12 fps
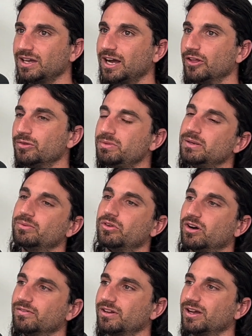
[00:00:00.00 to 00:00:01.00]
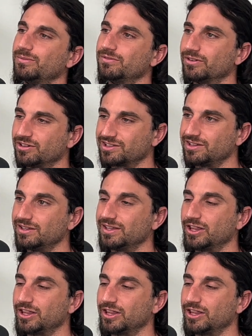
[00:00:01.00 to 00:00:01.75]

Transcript: how do people overcome adversity?